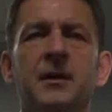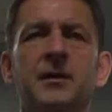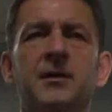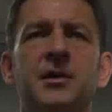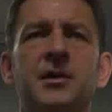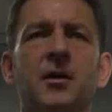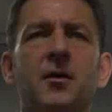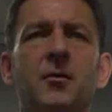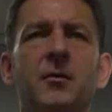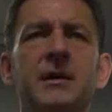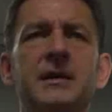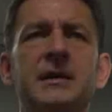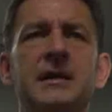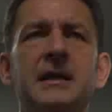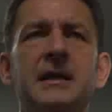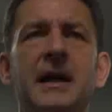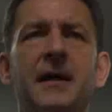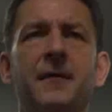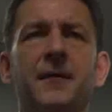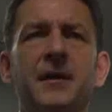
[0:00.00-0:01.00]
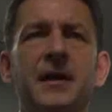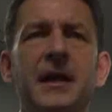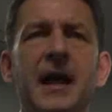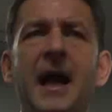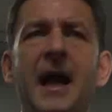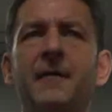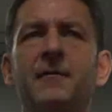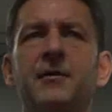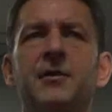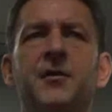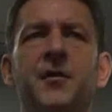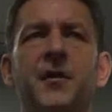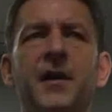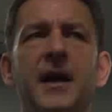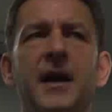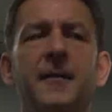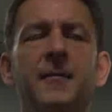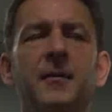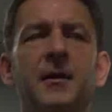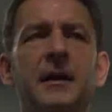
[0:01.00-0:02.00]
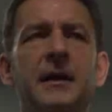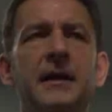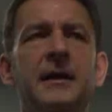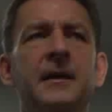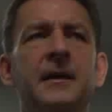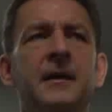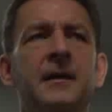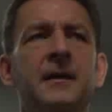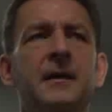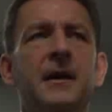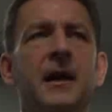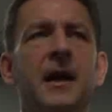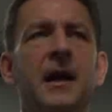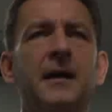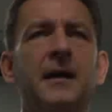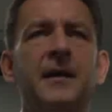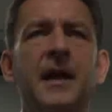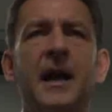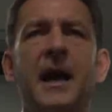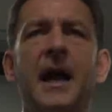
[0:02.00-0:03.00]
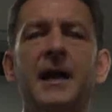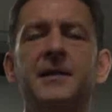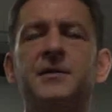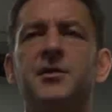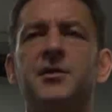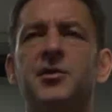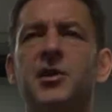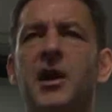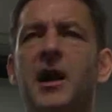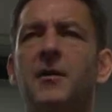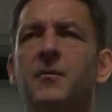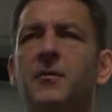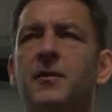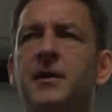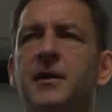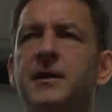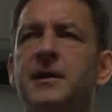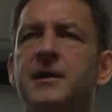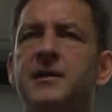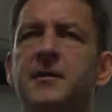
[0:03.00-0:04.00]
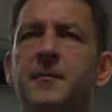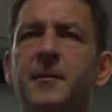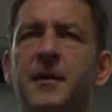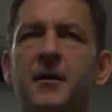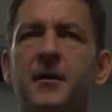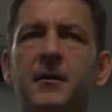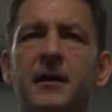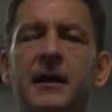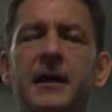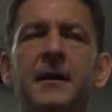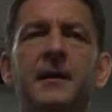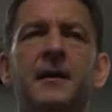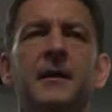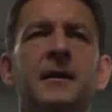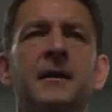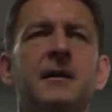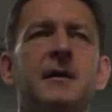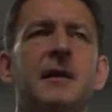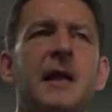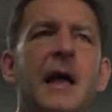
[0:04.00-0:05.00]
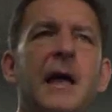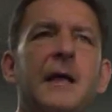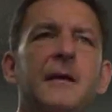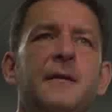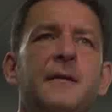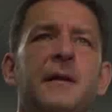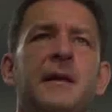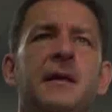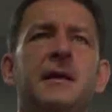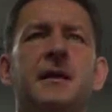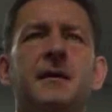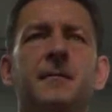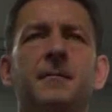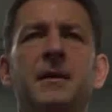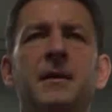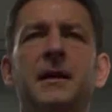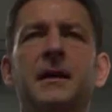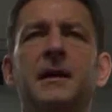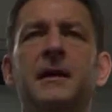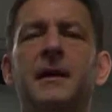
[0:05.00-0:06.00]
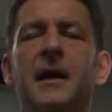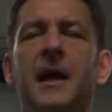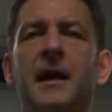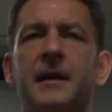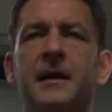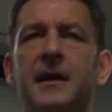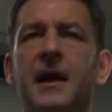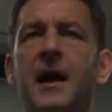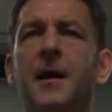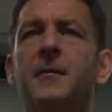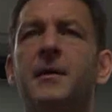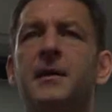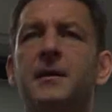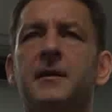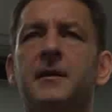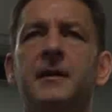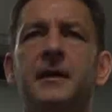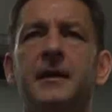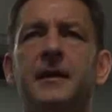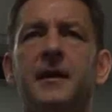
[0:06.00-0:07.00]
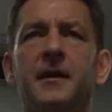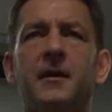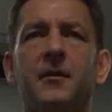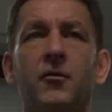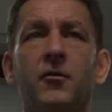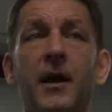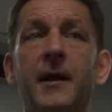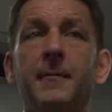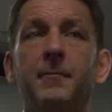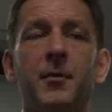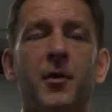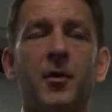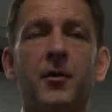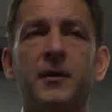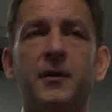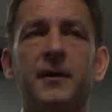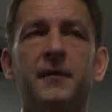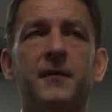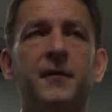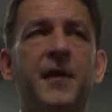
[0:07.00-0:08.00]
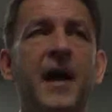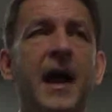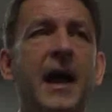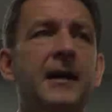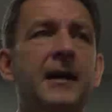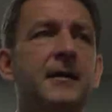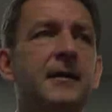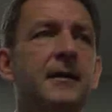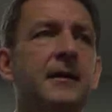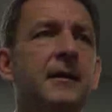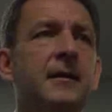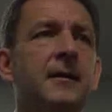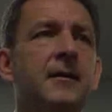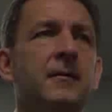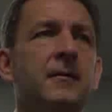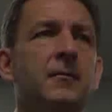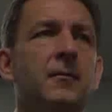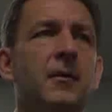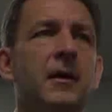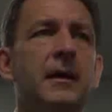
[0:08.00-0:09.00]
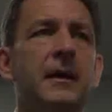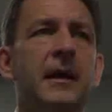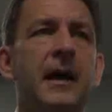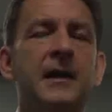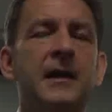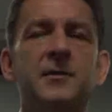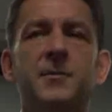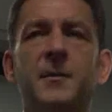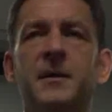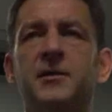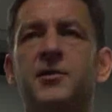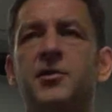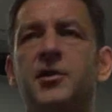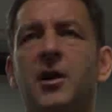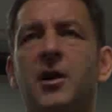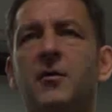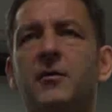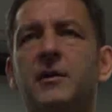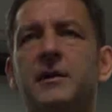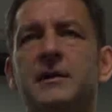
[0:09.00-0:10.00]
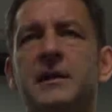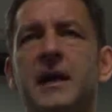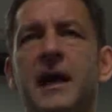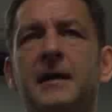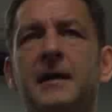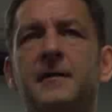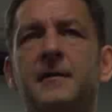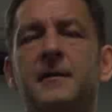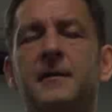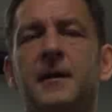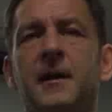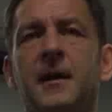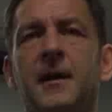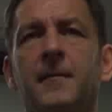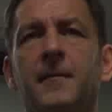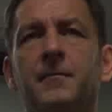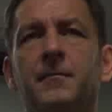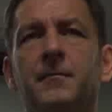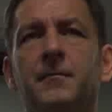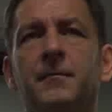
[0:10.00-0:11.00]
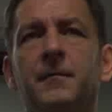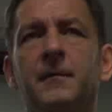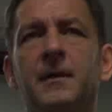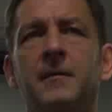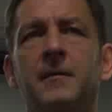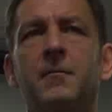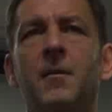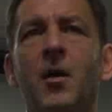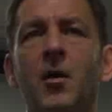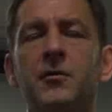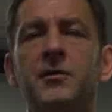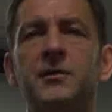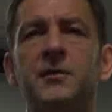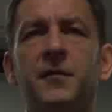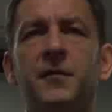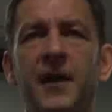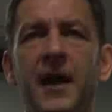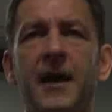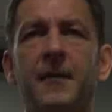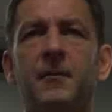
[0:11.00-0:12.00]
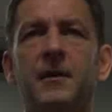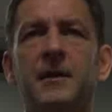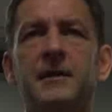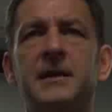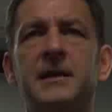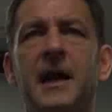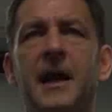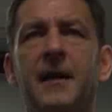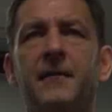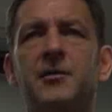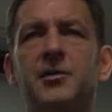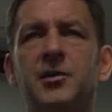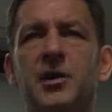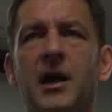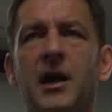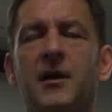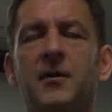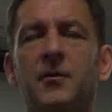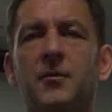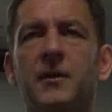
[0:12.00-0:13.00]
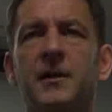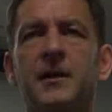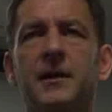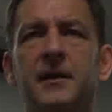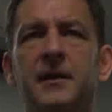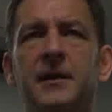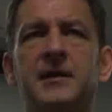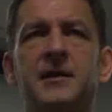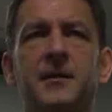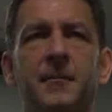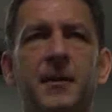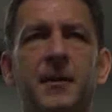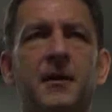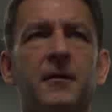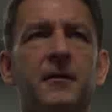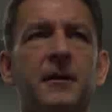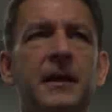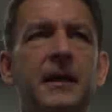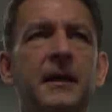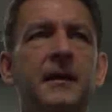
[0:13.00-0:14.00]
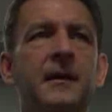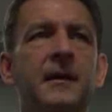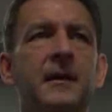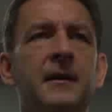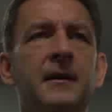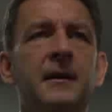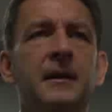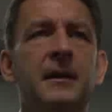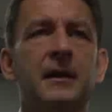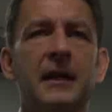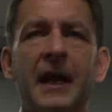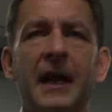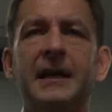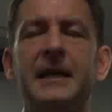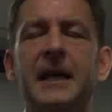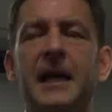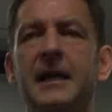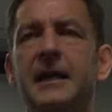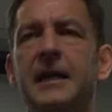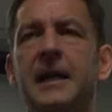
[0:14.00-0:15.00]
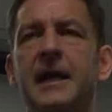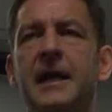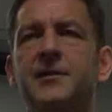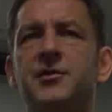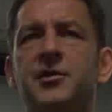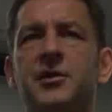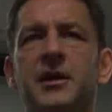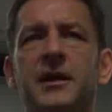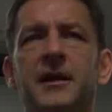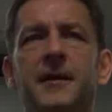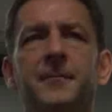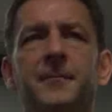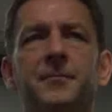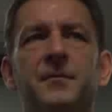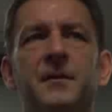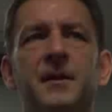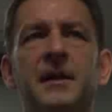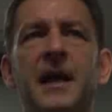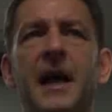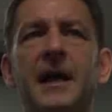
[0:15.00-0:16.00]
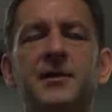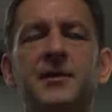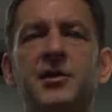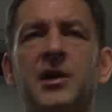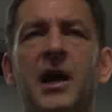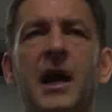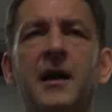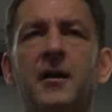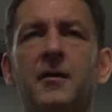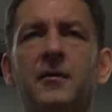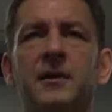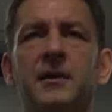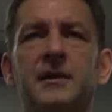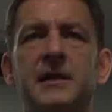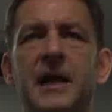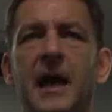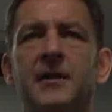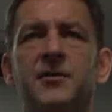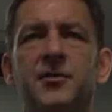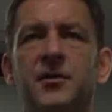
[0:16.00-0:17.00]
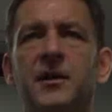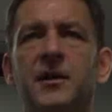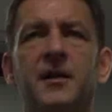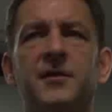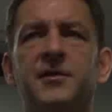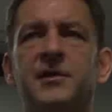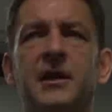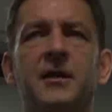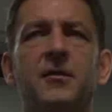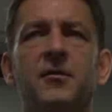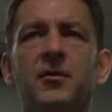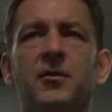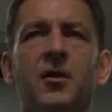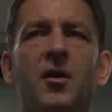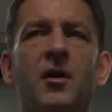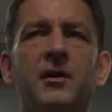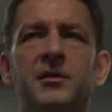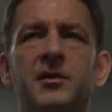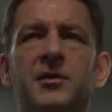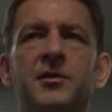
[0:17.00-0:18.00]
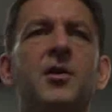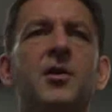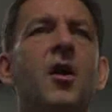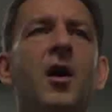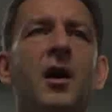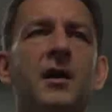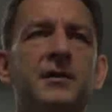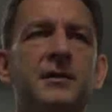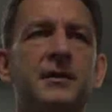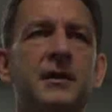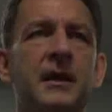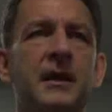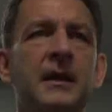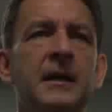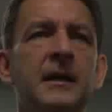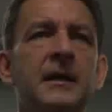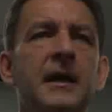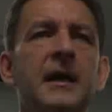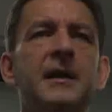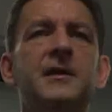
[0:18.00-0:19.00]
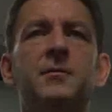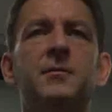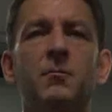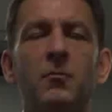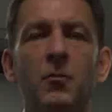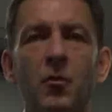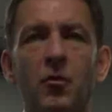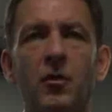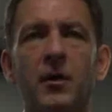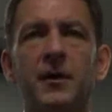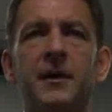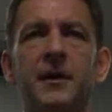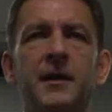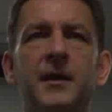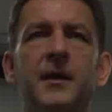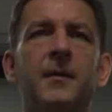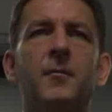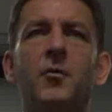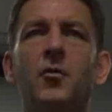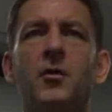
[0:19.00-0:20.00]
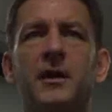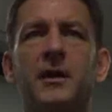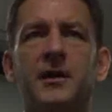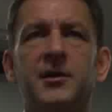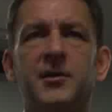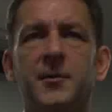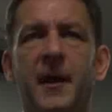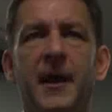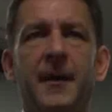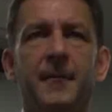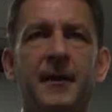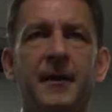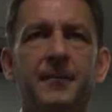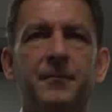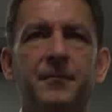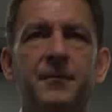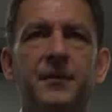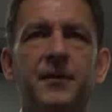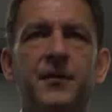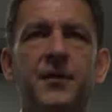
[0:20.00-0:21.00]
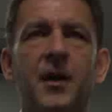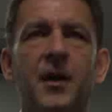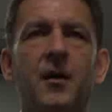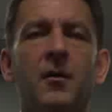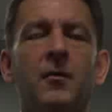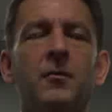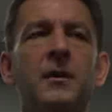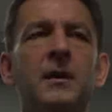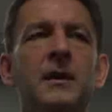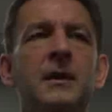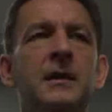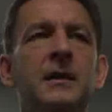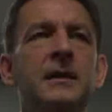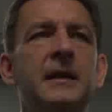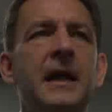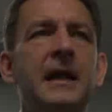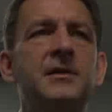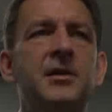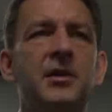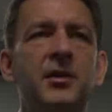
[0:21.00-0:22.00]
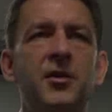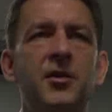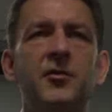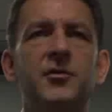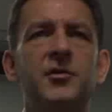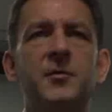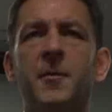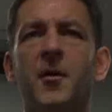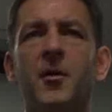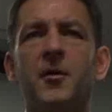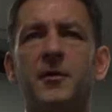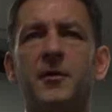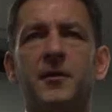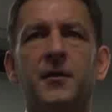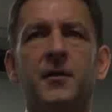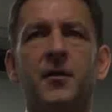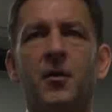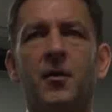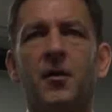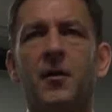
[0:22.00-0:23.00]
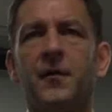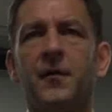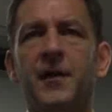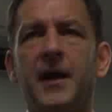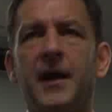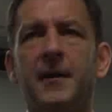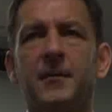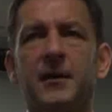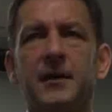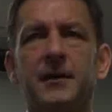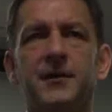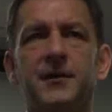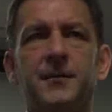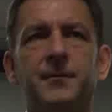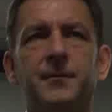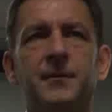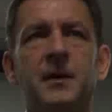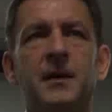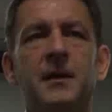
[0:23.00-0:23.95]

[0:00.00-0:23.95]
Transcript: So we see that for the average family uh, that has a child with a disability, that it can be economically a great burden. In fact, what has been shown is that um, in most families that have a child with a disability, like ADHD, that child is actually their single largest cost. It's more than their mortgage payment. So that's a huge burden on our families.